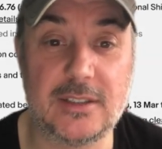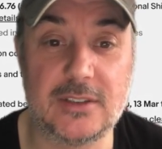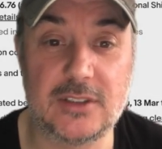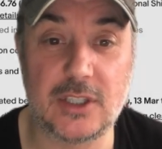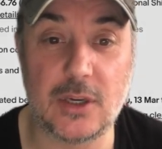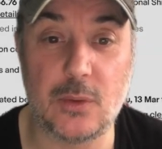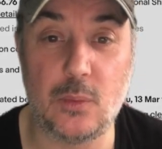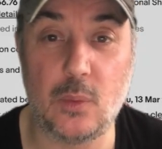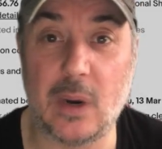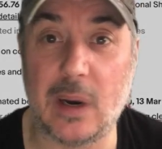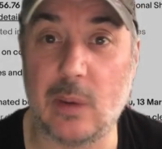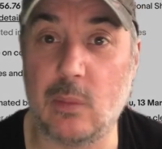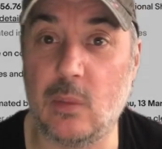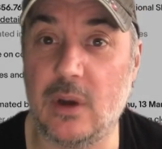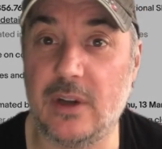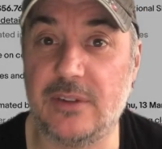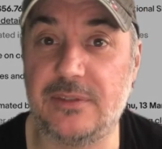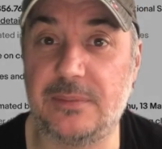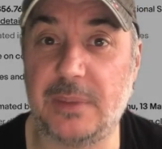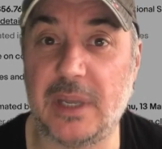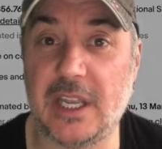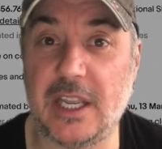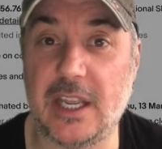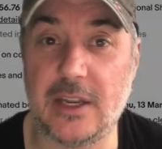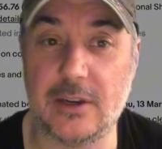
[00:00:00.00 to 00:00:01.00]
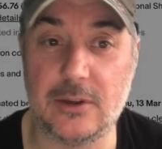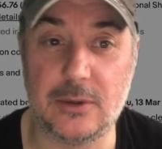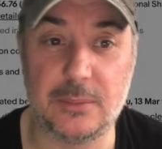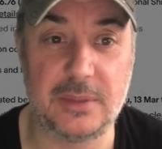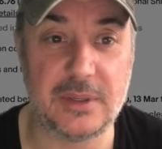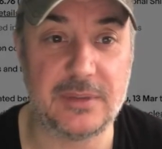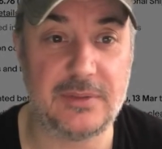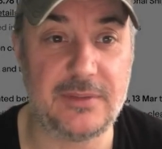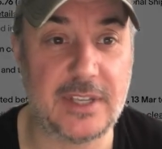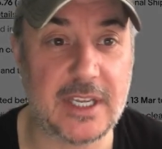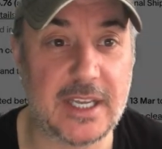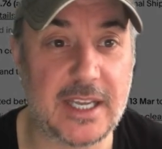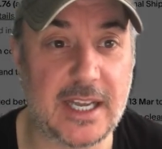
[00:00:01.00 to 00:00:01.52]
So well worth picking up
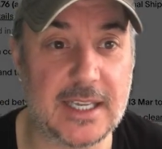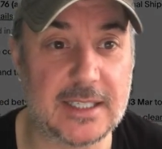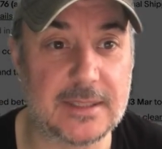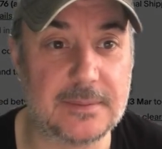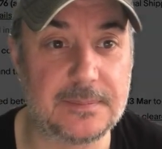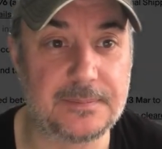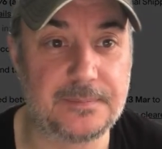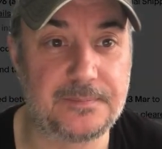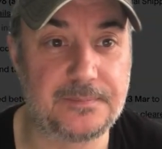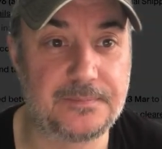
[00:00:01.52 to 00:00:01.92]
if you can.